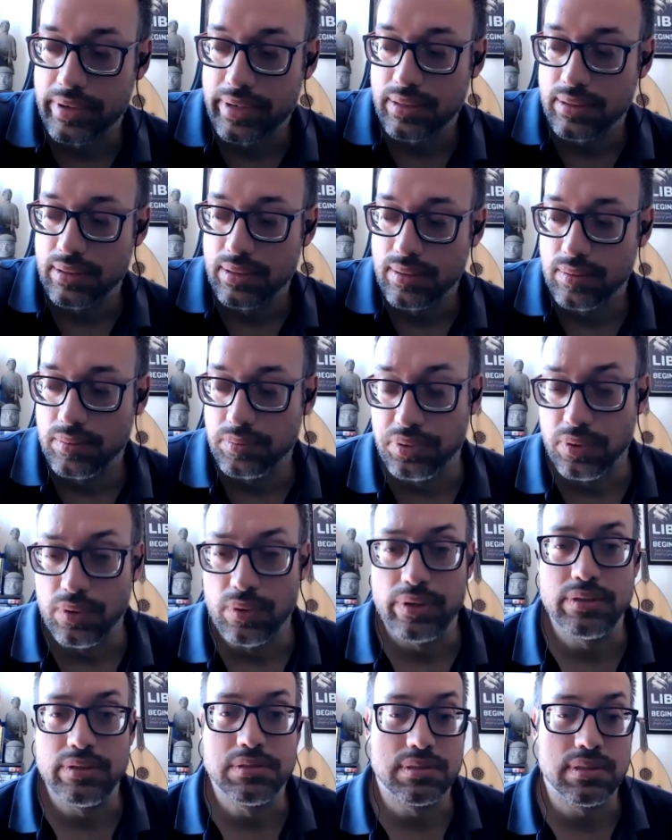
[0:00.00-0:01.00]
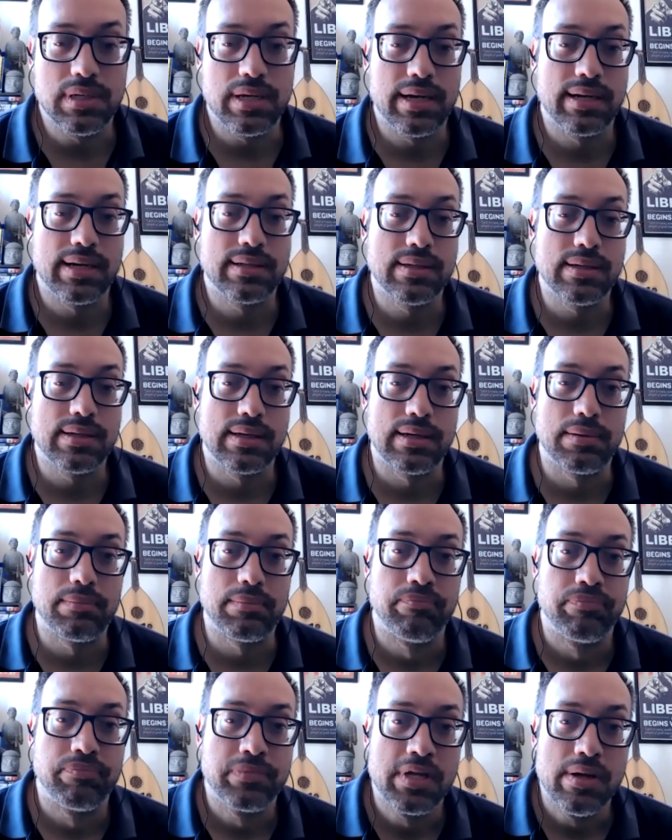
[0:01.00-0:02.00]
great points. And
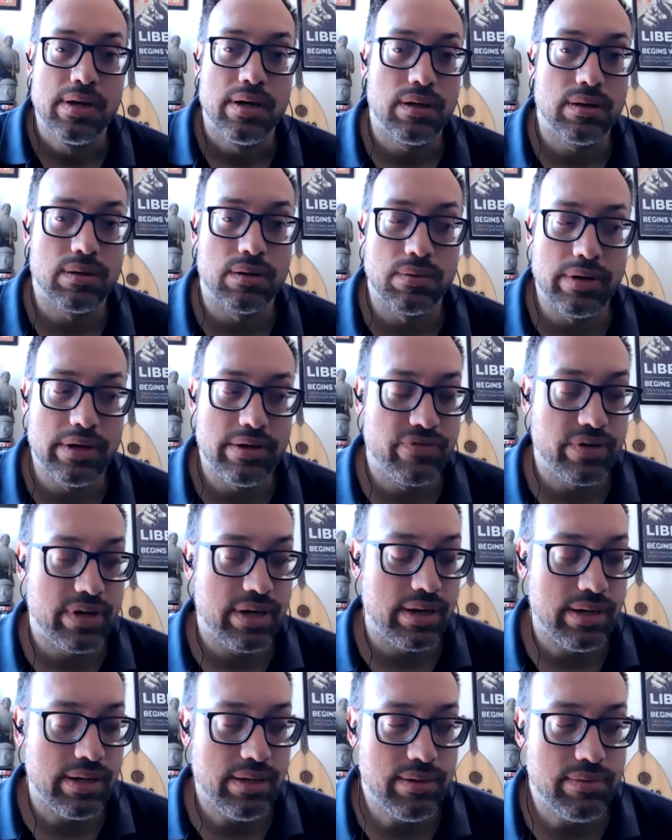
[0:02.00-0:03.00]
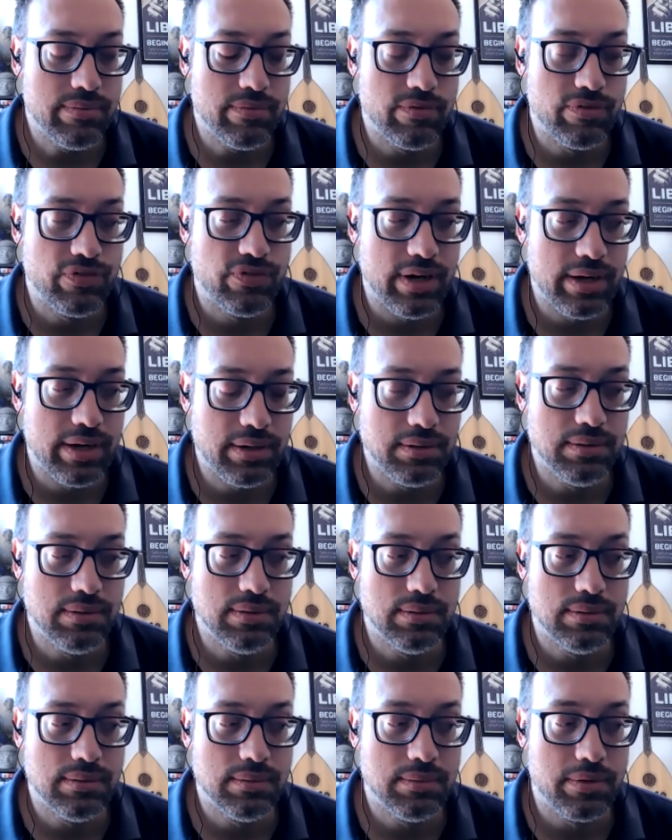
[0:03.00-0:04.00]
um, all right, if you got any
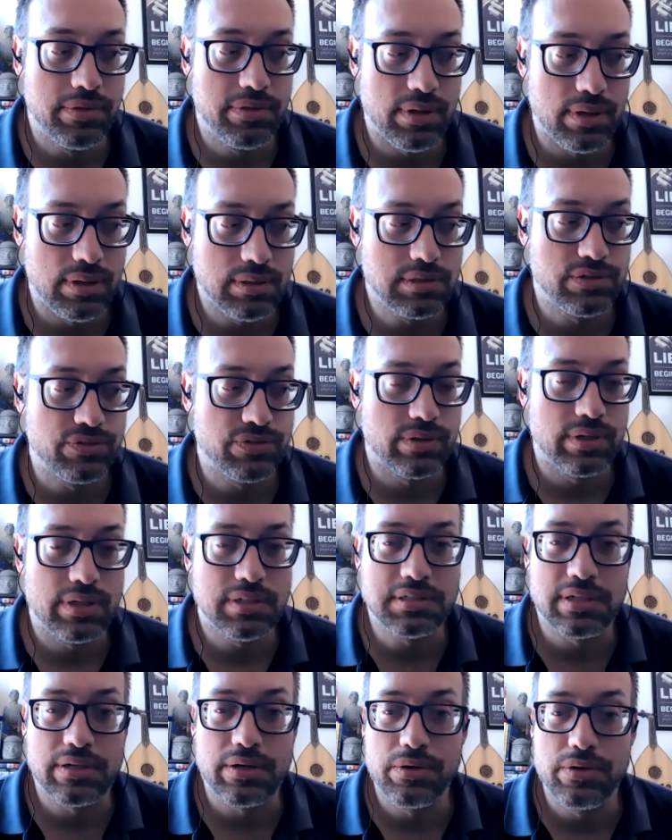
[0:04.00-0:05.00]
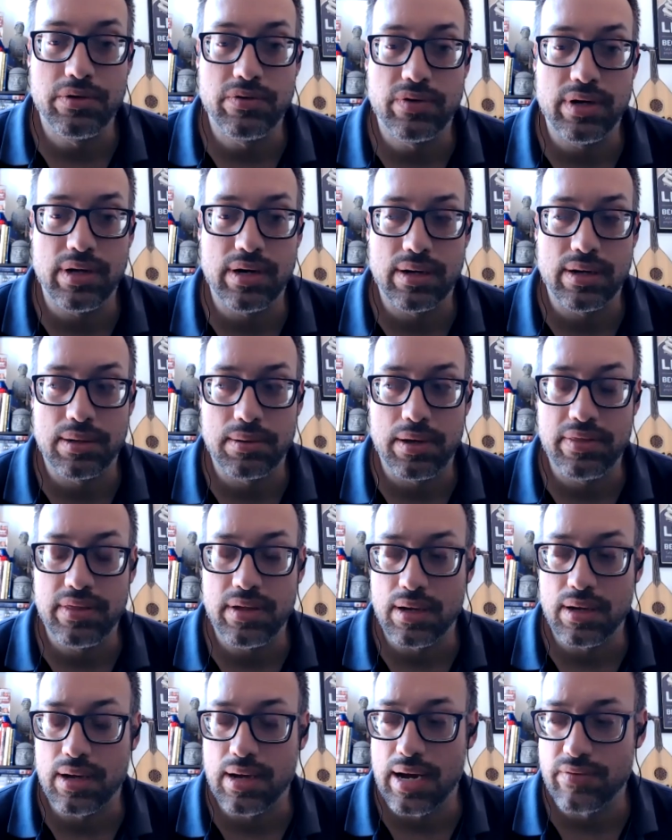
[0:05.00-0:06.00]
final thoughts for us? I know you've got a, I
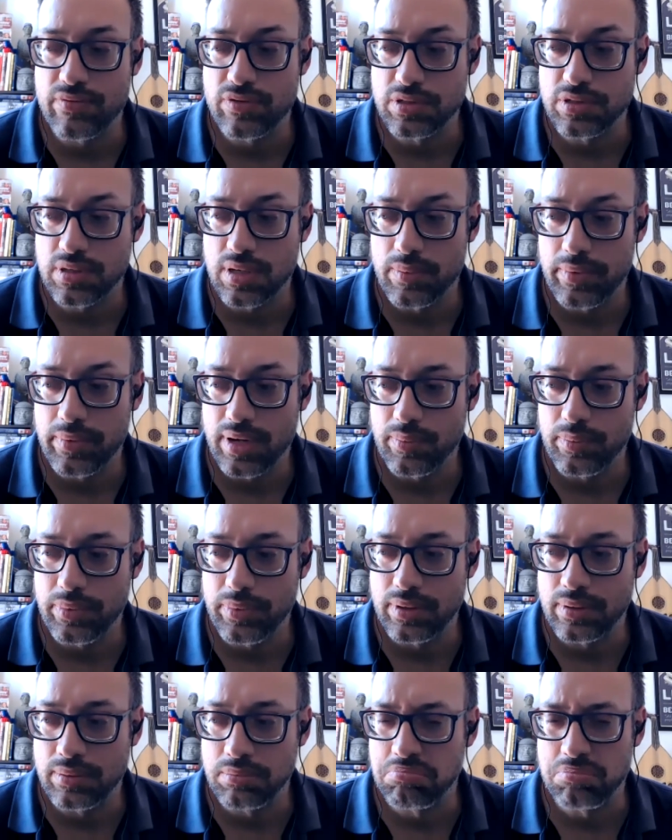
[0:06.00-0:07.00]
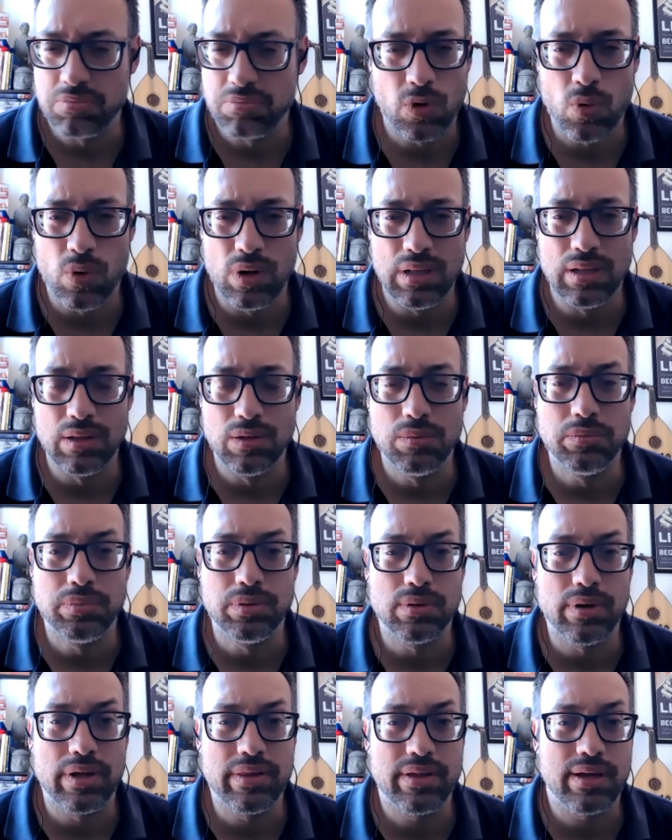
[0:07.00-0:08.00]
think a conference coming up in Kuala
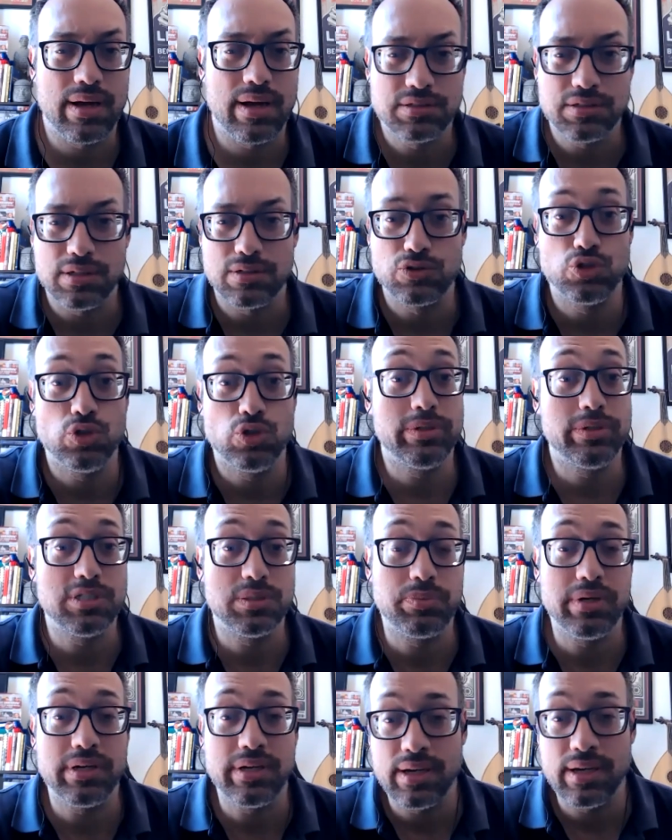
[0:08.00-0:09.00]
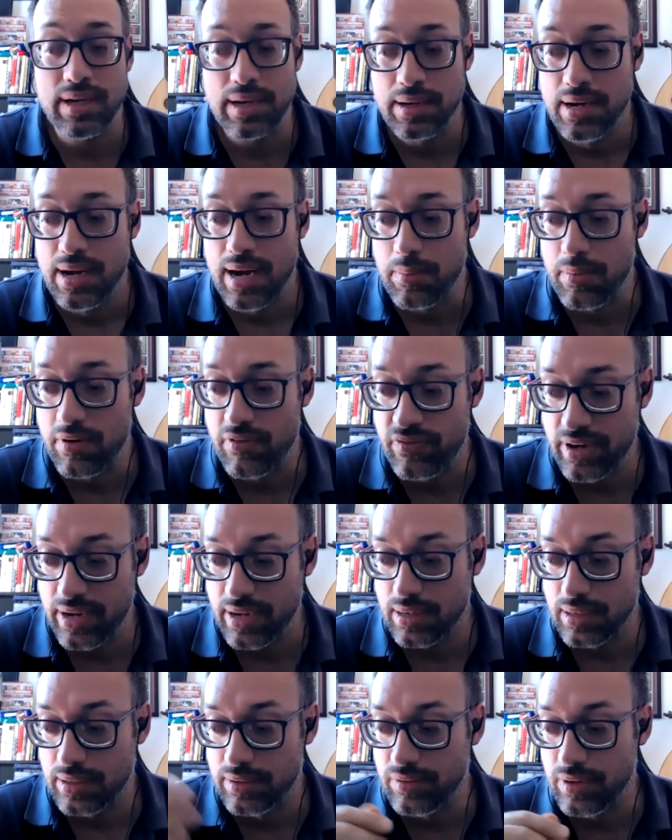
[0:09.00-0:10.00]
Lumpur. I think I saw Zuby speaking. Yeah. I, am a
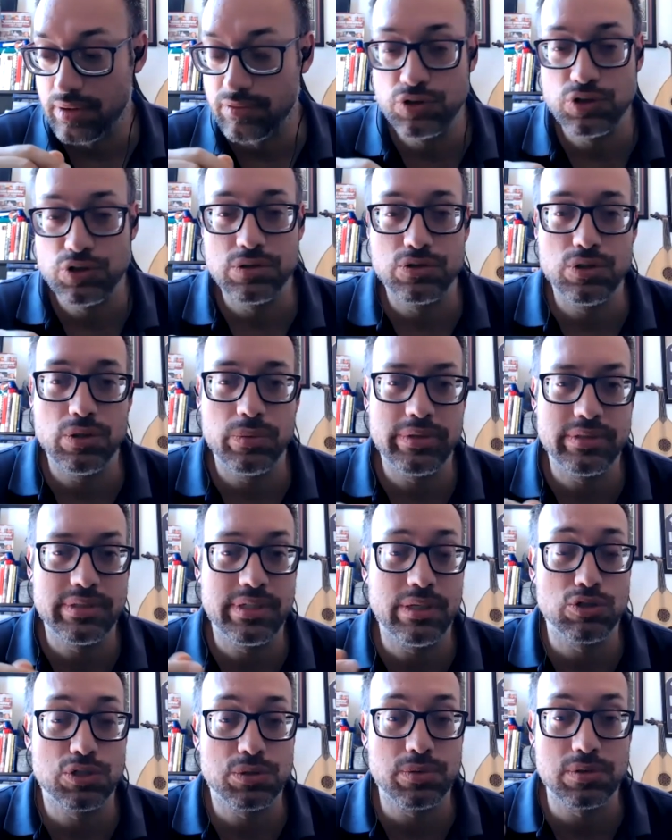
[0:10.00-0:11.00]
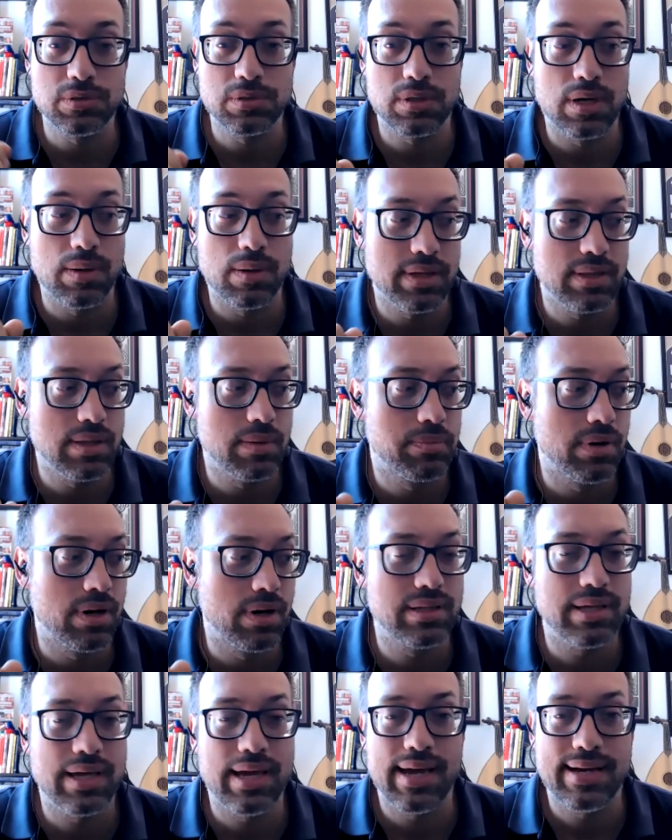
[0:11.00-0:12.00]
fan of, yeah. of Zuby's. He was supposed to come on the
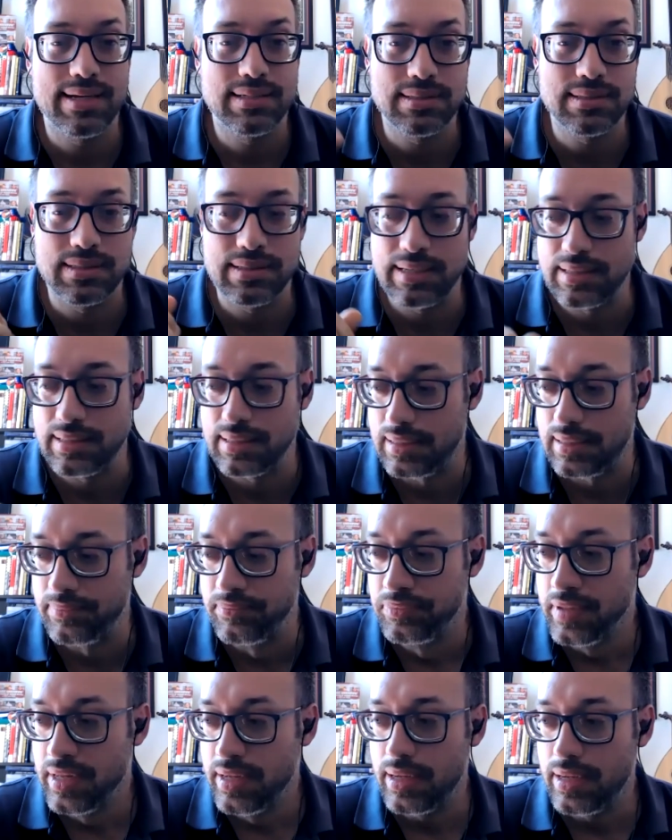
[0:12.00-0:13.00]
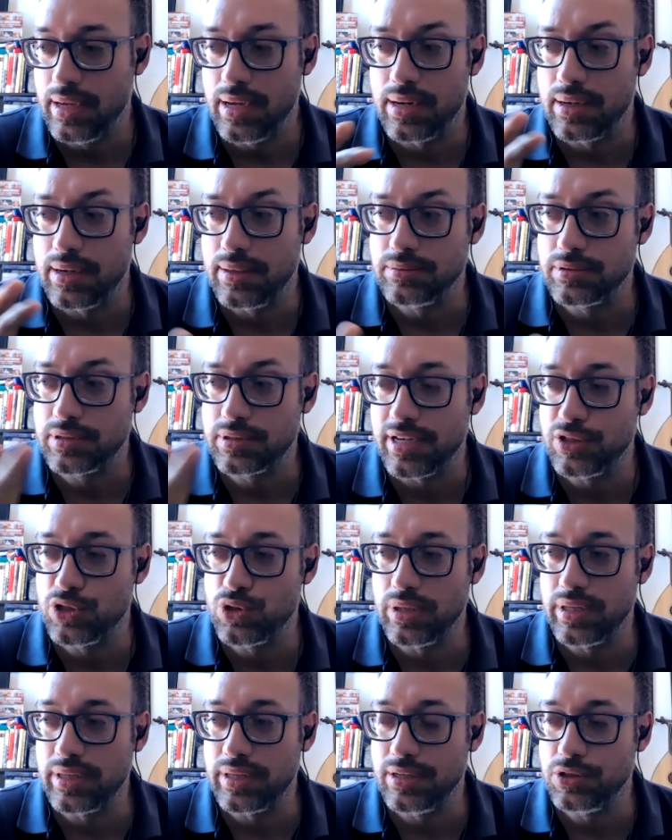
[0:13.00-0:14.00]
podcast, and then uh, he had a
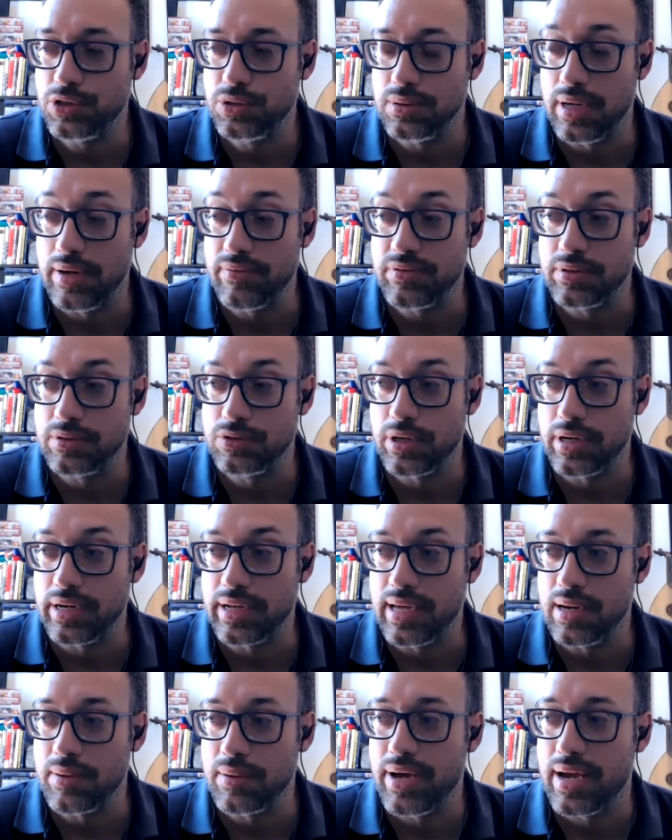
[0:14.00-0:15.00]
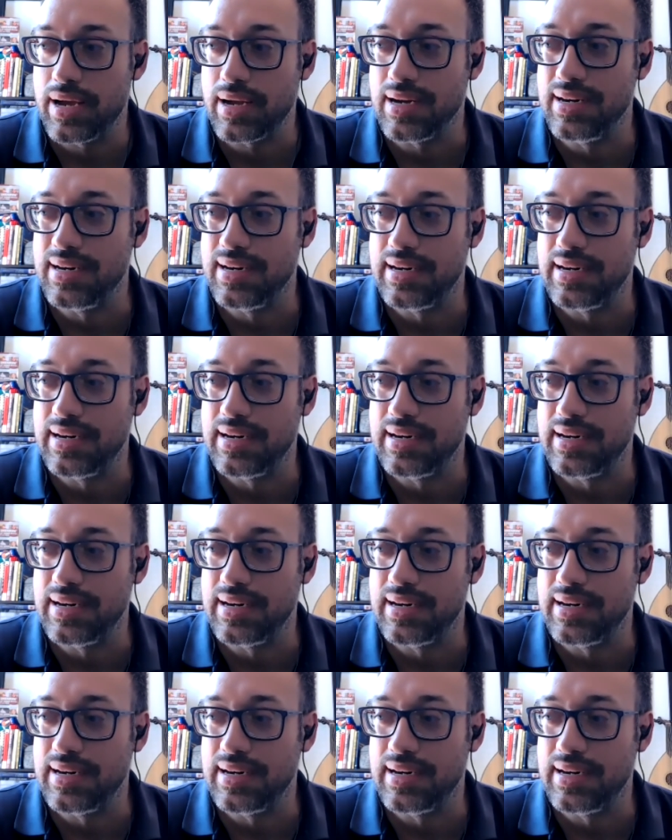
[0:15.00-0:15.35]
scheduling issue. I'll have to try to get him back